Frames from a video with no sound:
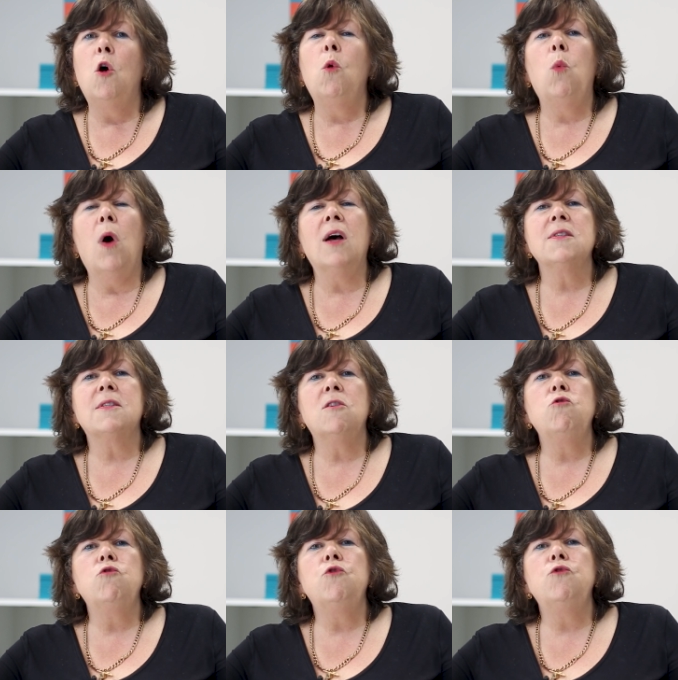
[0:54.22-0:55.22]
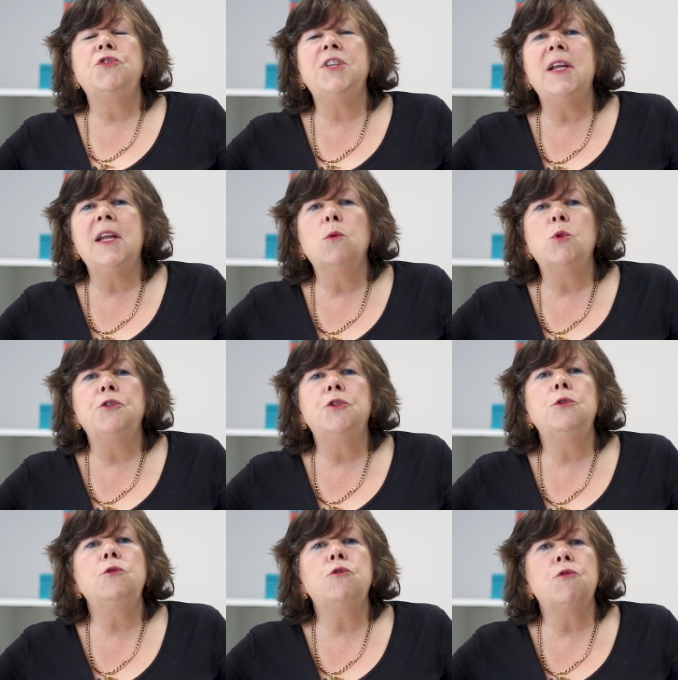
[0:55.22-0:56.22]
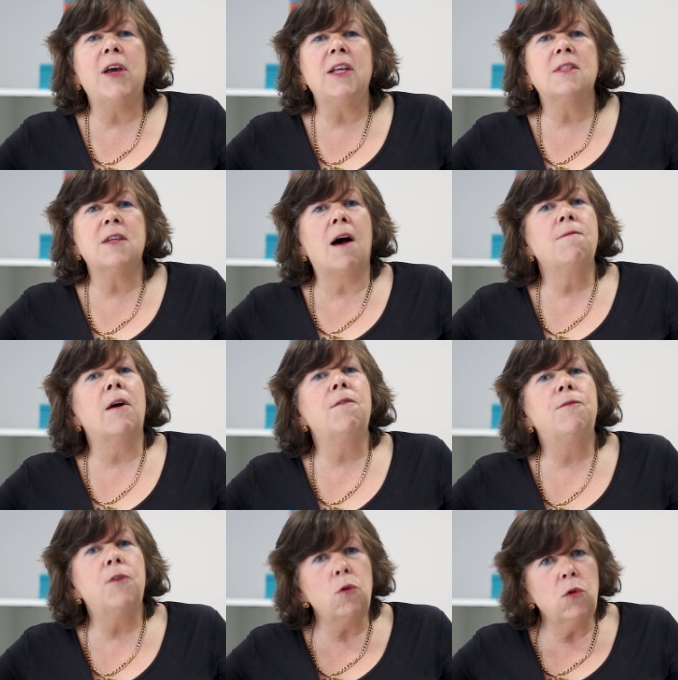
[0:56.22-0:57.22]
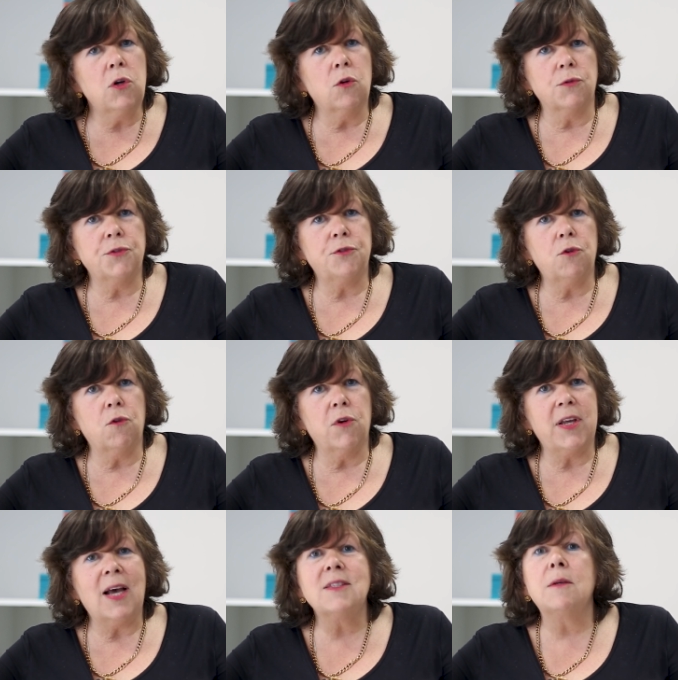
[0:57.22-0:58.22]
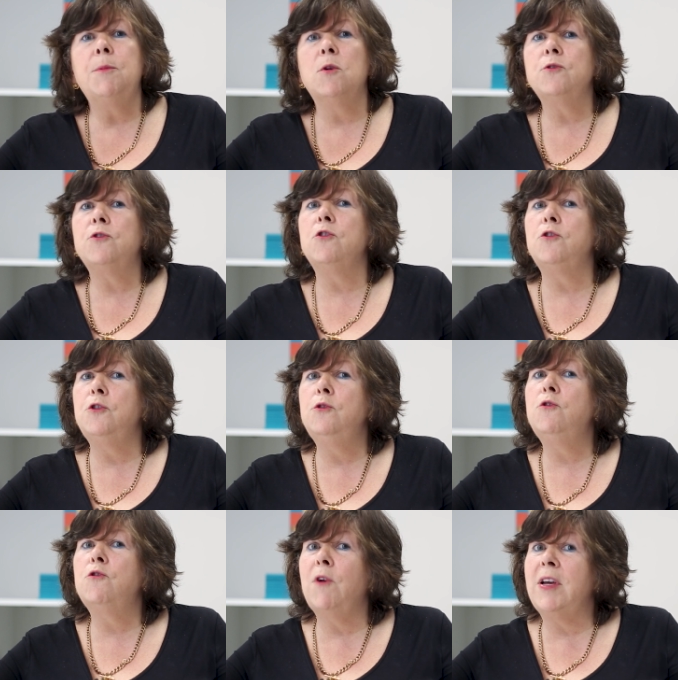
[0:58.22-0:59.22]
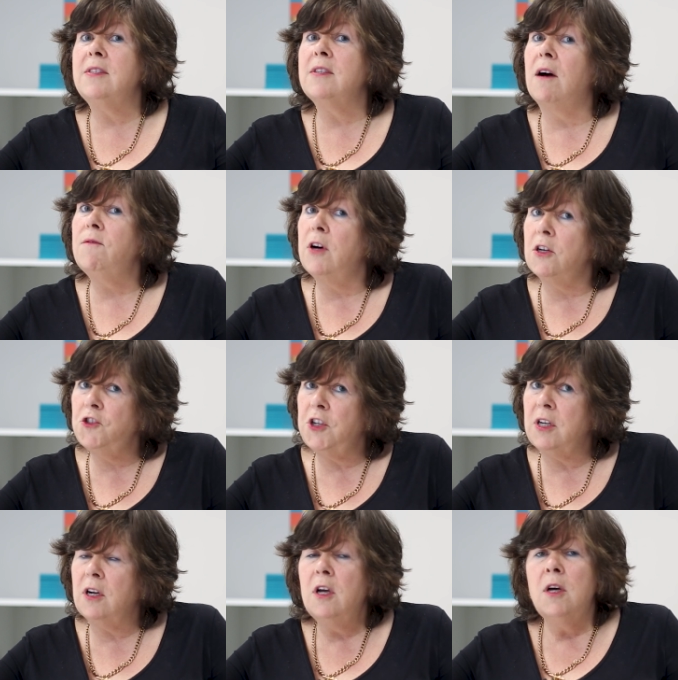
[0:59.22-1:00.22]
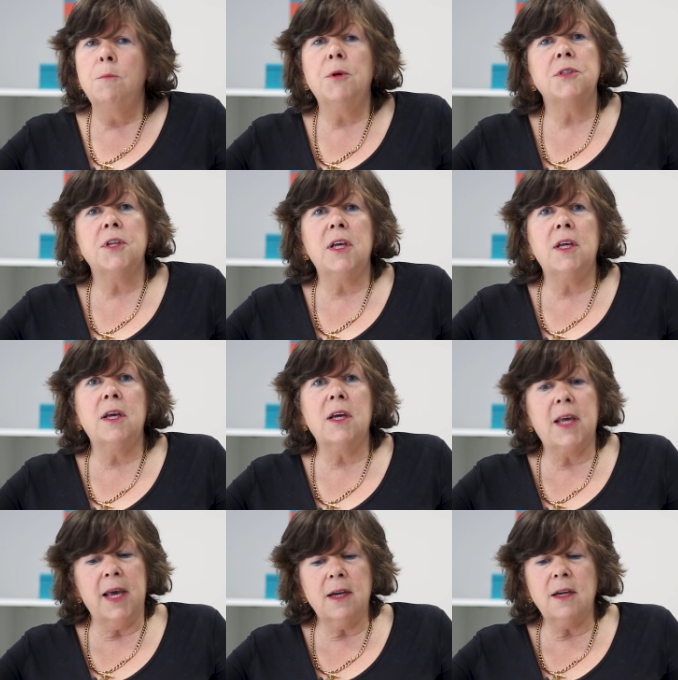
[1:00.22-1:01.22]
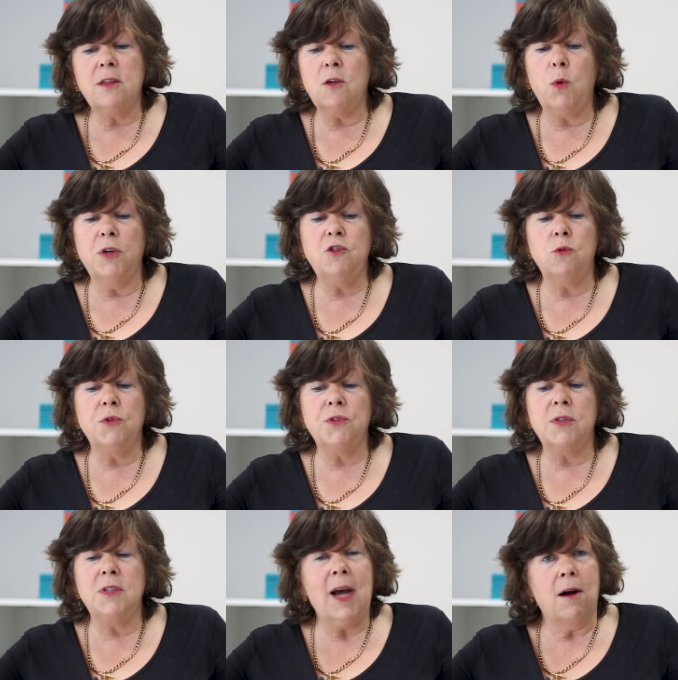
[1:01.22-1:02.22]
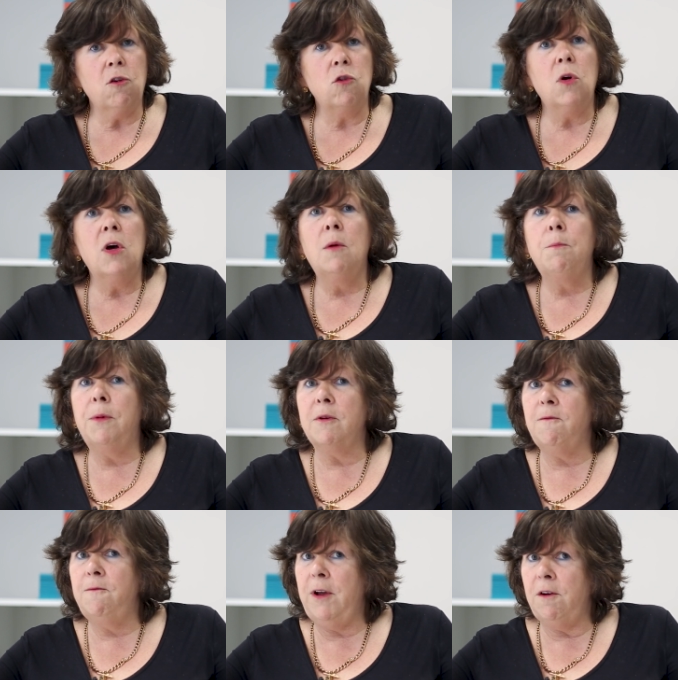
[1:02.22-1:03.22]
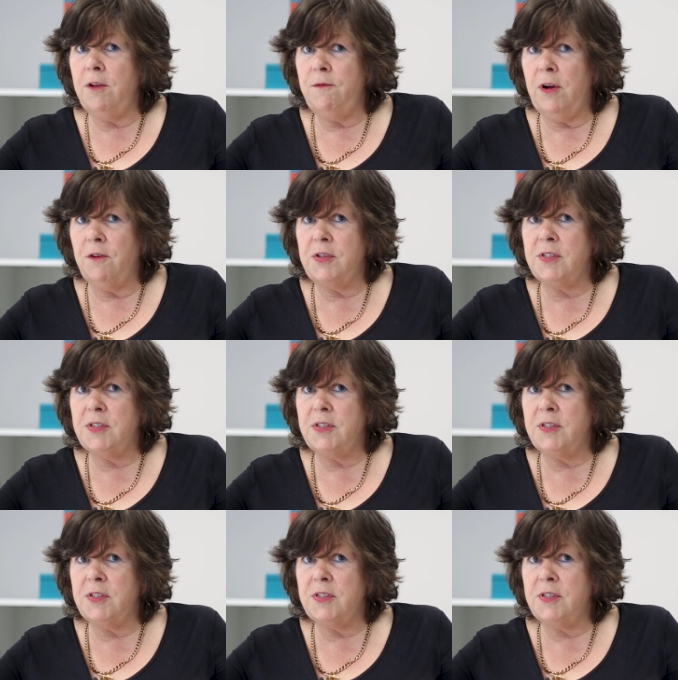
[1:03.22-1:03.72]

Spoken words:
was dealing with 2 traits of a folklore story as opposed to 2 traits of Oisín. But again, the question was narrow, but very, very